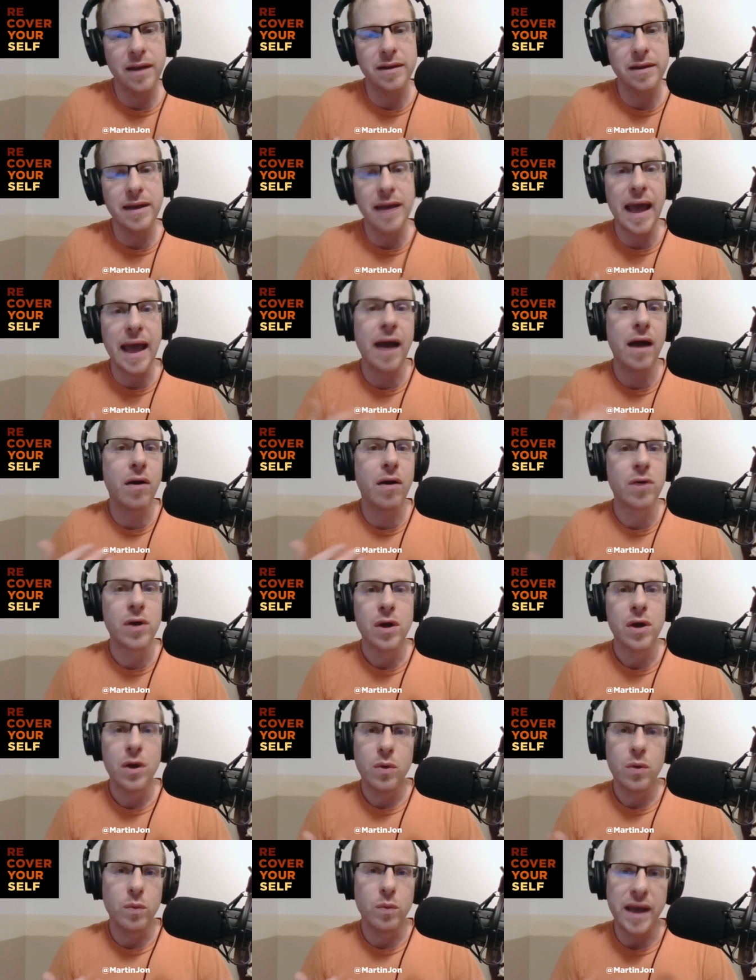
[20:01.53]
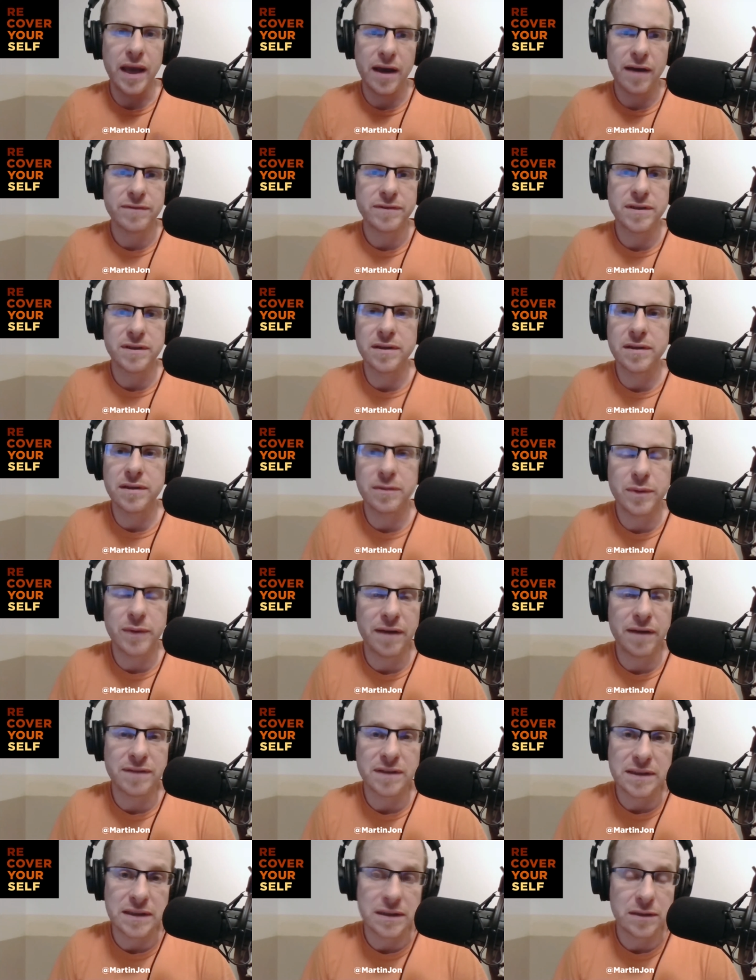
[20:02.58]
now we have to
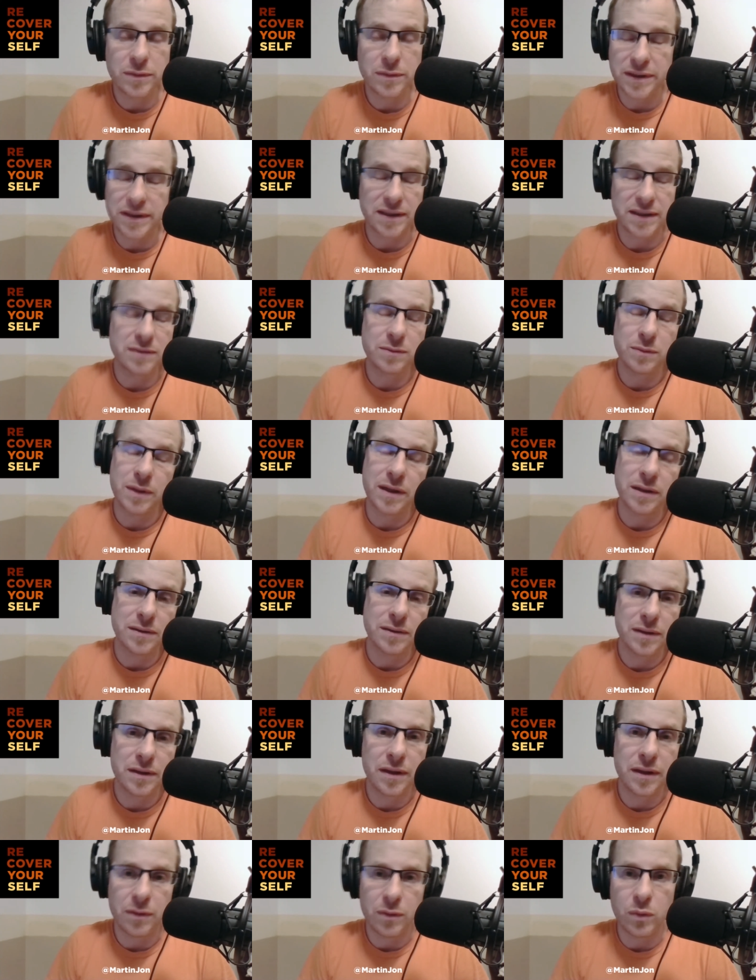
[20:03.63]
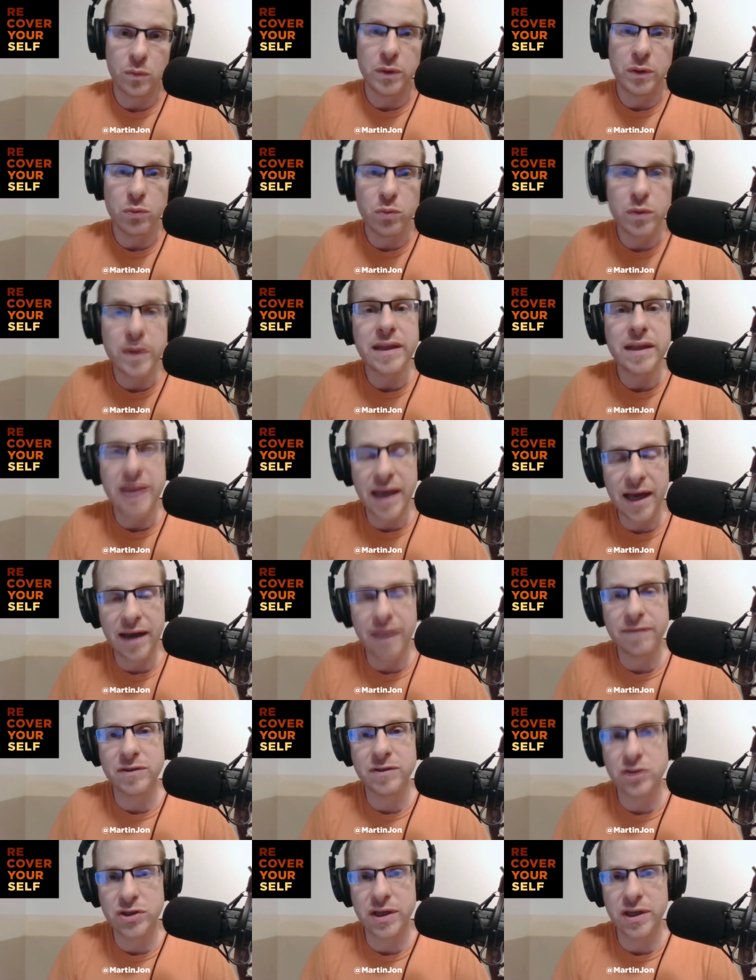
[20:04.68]
deal with this, well, we really
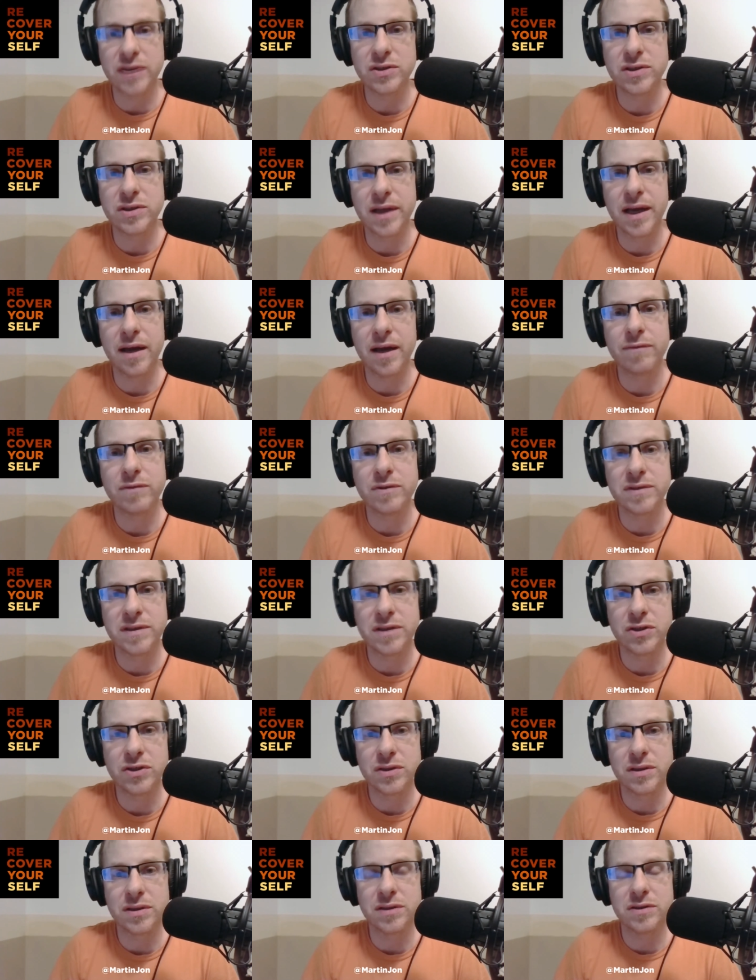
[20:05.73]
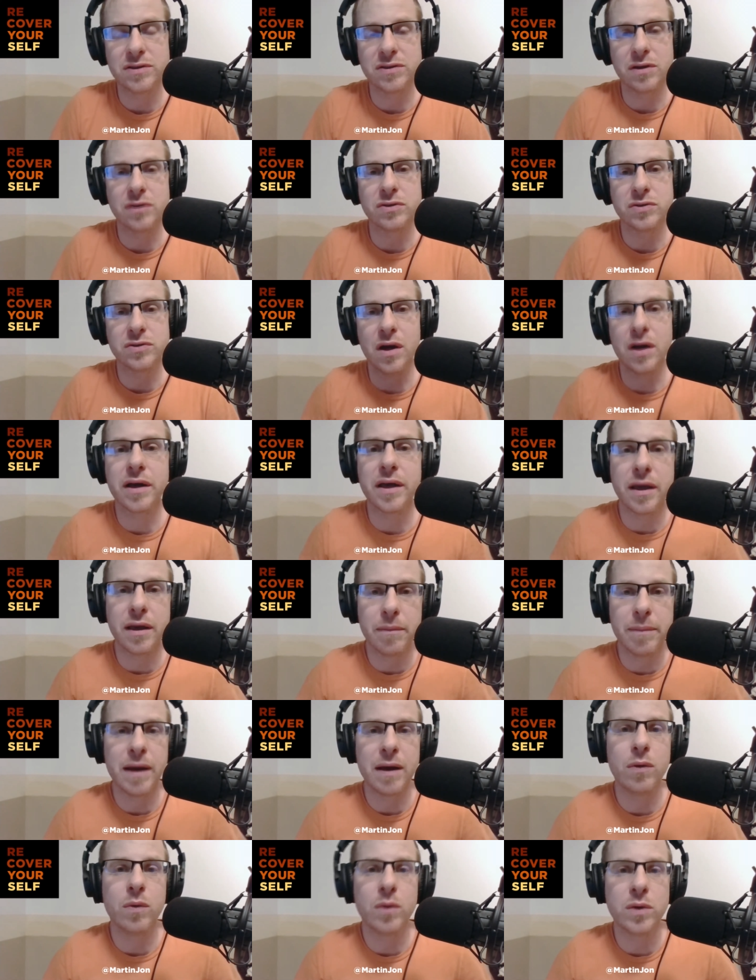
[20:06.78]
have to change the conversation and start talking
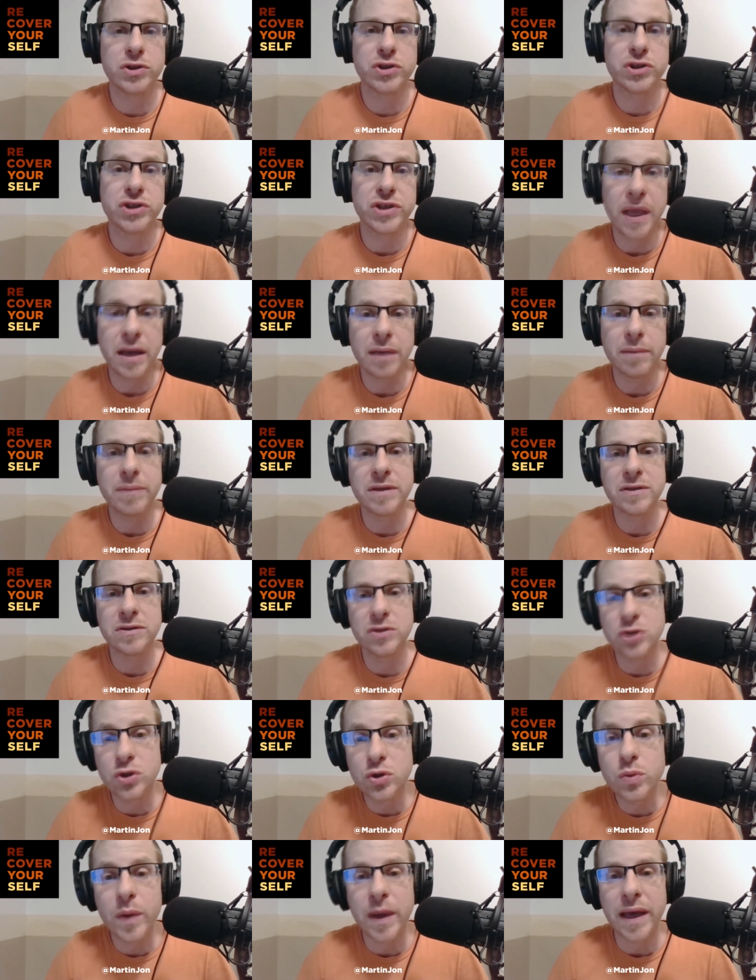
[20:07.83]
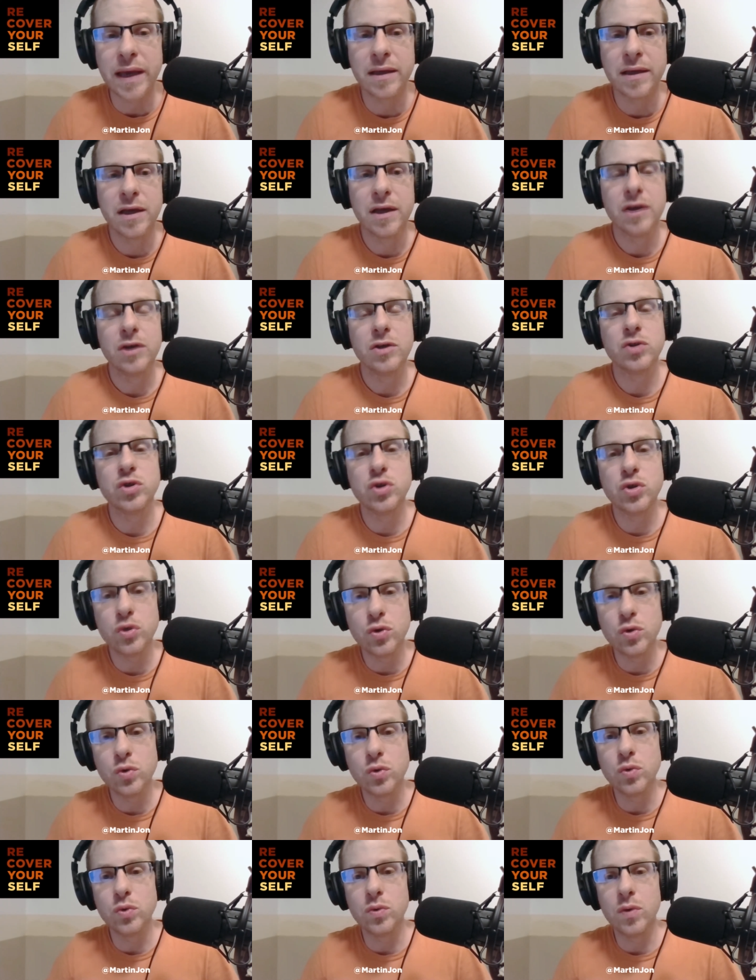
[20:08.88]
about what shame is doing
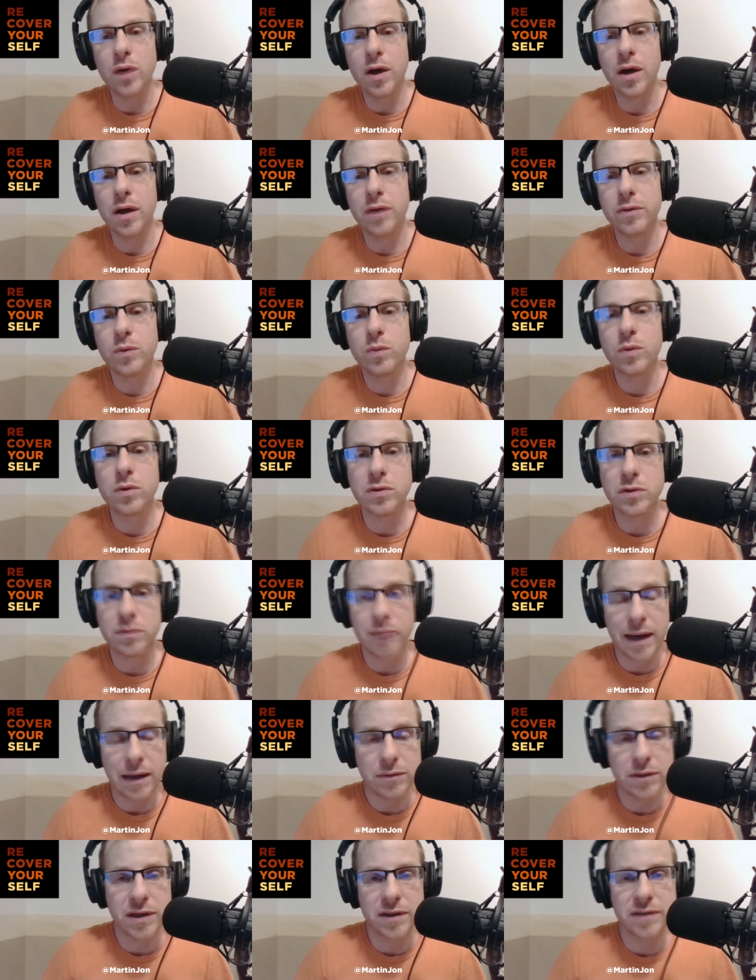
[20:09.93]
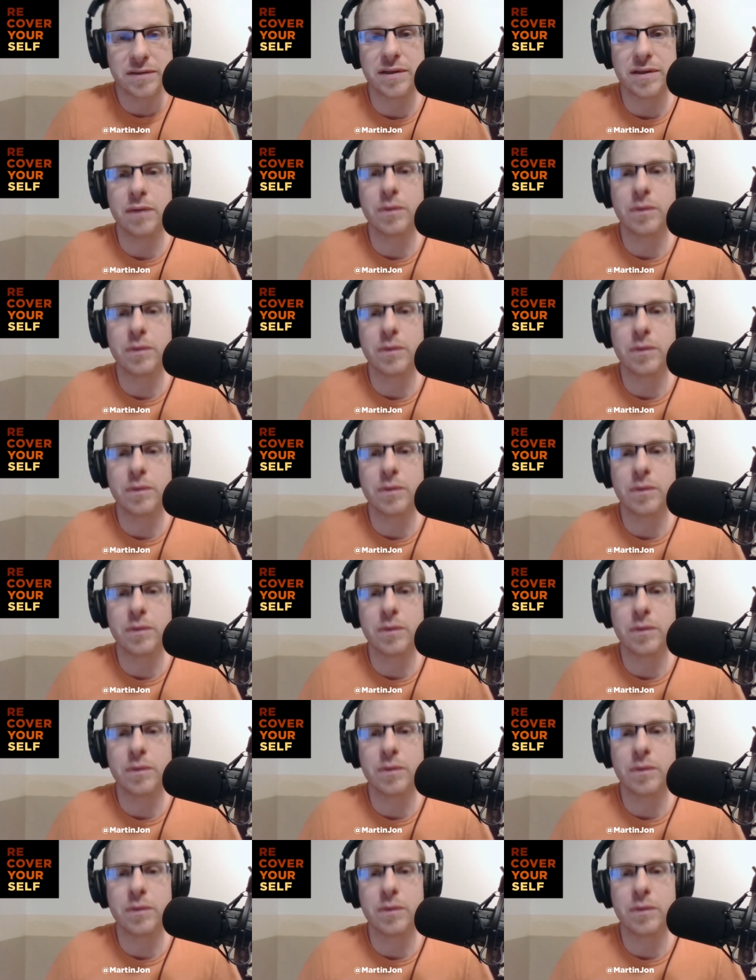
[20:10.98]
to the world around us.